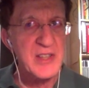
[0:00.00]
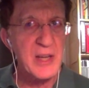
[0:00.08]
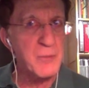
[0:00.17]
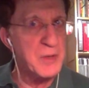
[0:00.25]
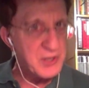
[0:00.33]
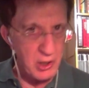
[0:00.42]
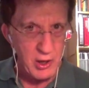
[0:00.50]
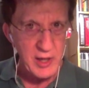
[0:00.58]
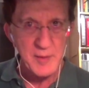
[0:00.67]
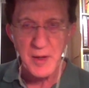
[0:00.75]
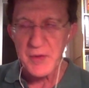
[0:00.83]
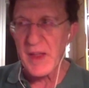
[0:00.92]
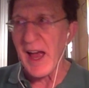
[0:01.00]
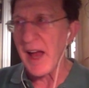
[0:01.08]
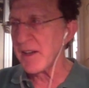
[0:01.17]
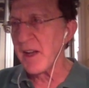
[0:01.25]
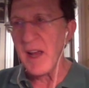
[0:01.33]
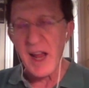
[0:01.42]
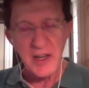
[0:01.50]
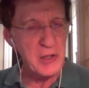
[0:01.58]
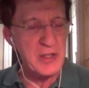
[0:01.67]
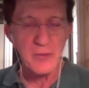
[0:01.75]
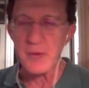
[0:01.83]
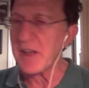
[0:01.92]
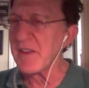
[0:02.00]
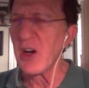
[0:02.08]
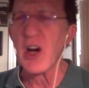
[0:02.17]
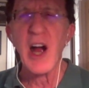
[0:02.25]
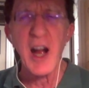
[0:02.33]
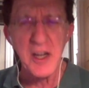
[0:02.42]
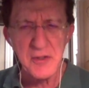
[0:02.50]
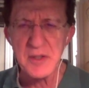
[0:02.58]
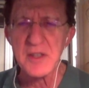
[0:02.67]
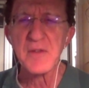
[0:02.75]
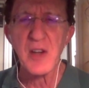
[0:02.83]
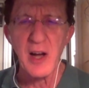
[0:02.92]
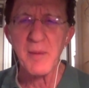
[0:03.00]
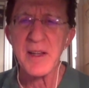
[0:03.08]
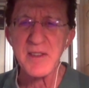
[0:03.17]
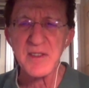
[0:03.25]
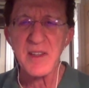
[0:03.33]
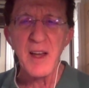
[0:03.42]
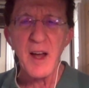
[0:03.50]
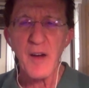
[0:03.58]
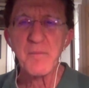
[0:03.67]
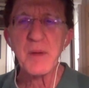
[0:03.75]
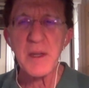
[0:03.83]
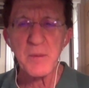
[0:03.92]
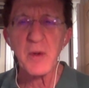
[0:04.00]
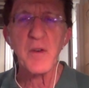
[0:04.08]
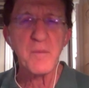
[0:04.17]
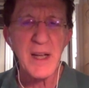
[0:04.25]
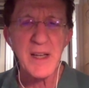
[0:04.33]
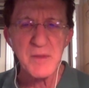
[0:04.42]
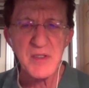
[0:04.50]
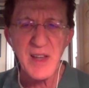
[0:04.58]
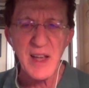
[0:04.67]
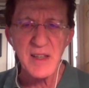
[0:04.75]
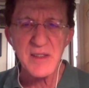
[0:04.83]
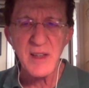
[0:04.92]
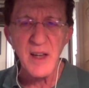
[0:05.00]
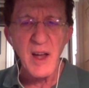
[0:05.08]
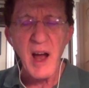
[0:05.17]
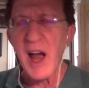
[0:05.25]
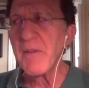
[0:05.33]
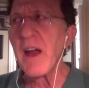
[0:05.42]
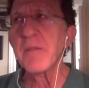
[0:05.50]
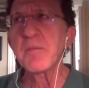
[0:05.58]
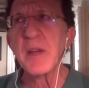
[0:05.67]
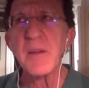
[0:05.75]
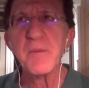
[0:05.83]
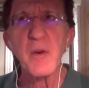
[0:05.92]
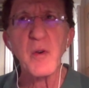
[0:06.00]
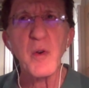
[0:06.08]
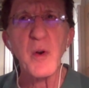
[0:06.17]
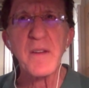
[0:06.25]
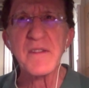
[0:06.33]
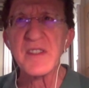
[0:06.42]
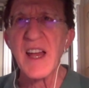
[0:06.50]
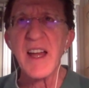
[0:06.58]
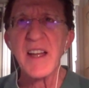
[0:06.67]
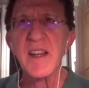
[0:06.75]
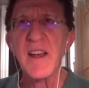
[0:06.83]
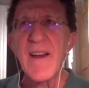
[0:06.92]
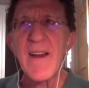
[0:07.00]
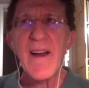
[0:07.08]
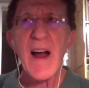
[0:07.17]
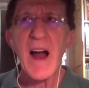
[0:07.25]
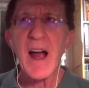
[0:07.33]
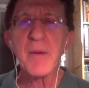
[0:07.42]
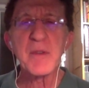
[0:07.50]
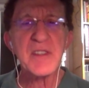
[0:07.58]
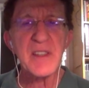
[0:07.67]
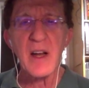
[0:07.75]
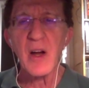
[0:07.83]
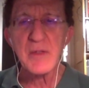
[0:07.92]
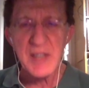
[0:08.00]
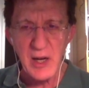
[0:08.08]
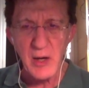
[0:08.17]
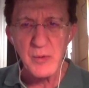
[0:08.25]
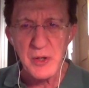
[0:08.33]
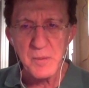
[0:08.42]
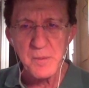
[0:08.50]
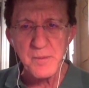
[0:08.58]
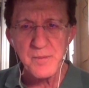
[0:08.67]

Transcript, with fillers: Can we talk about that? And you can read, there are hundreds of comments of people who've made mistakes. I've had people who have said, I was in a hotel room